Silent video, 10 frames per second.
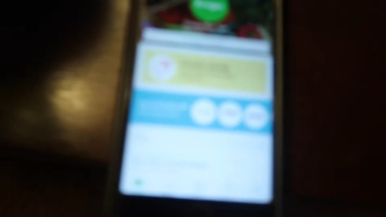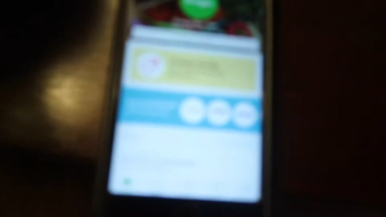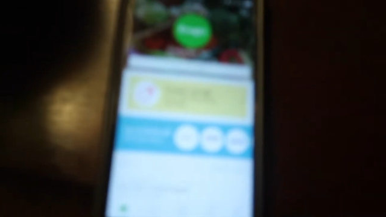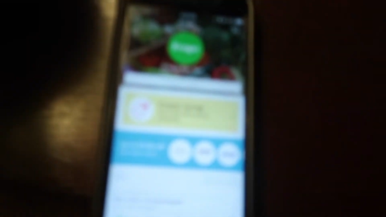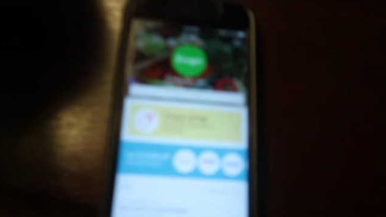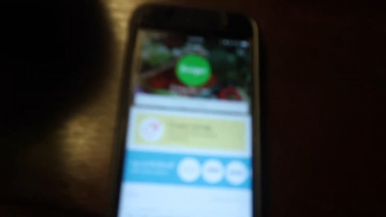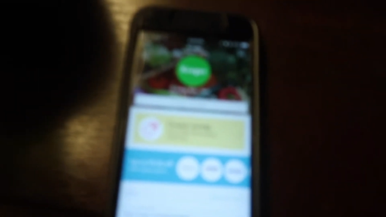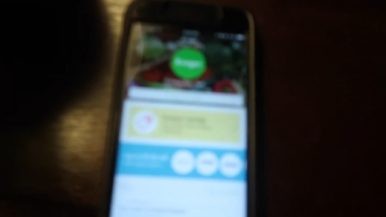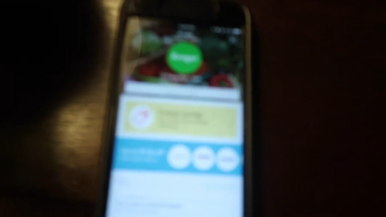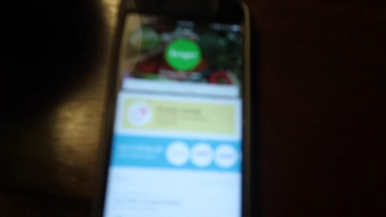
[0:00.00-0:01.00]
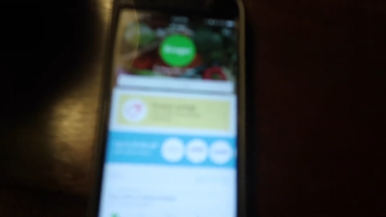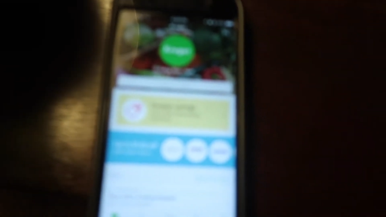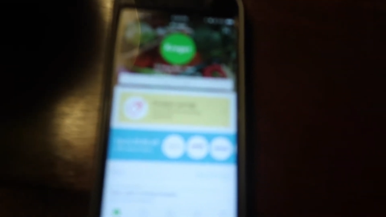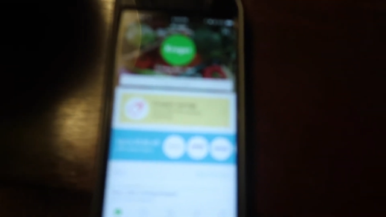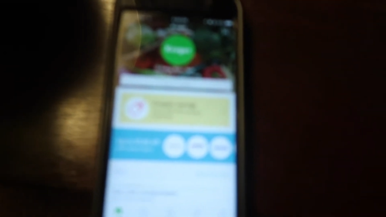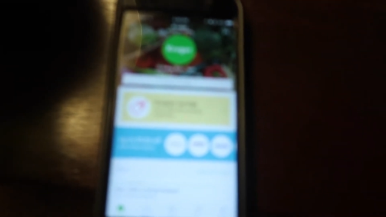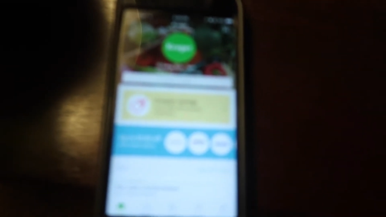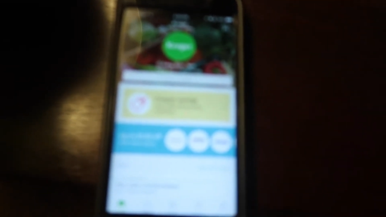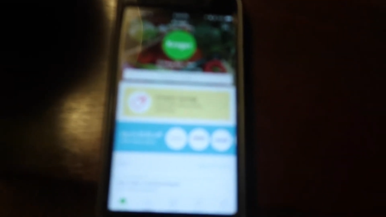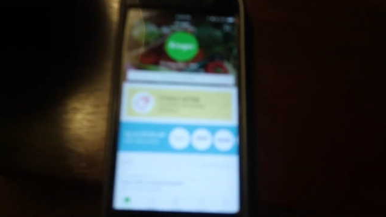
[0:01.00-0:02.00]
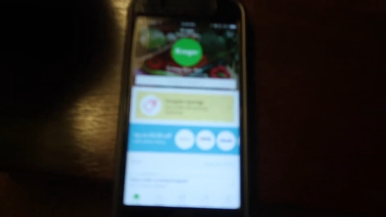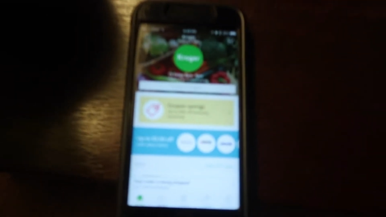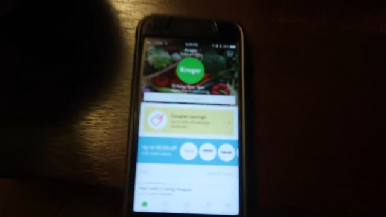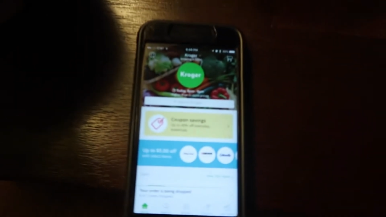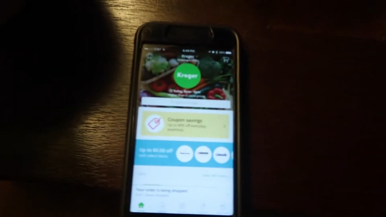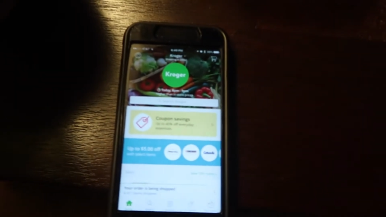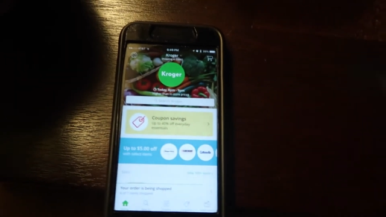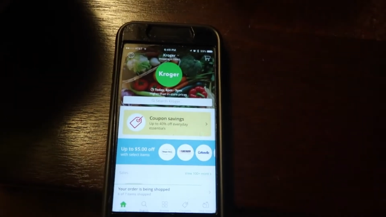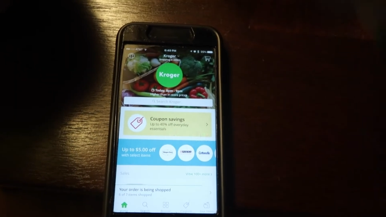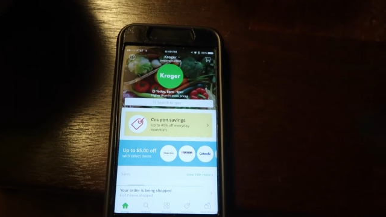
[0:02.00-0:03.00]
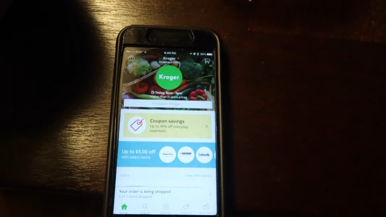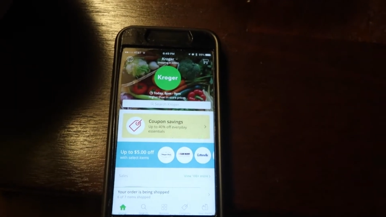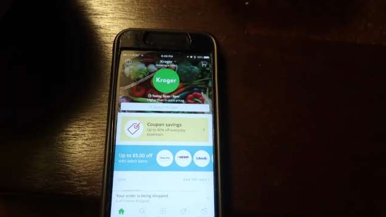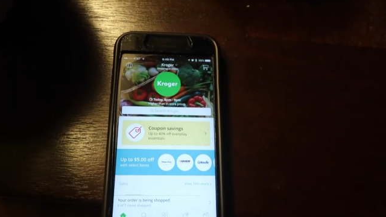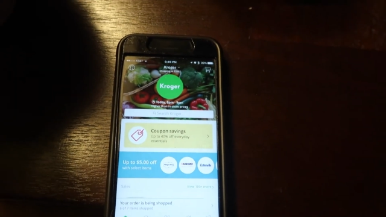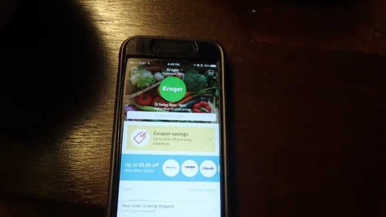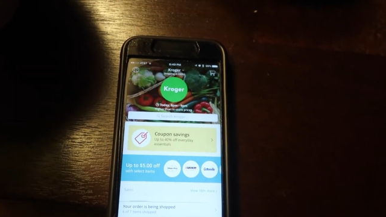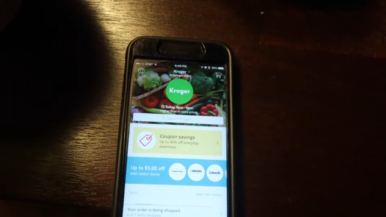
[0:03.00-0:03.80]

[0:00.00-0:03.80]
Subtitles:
[unreadable: no face in view]